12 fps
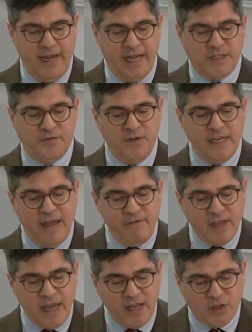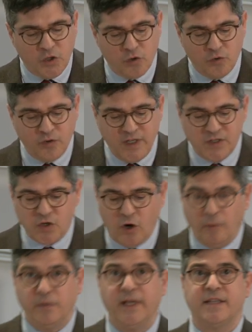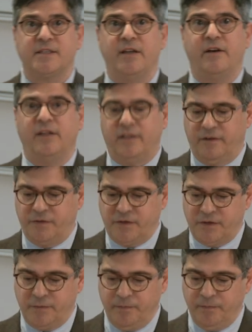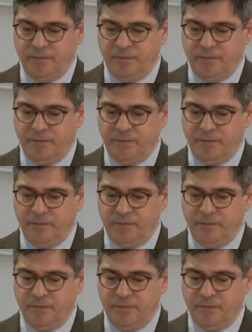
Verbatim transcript: As we navigate through these complex narratives,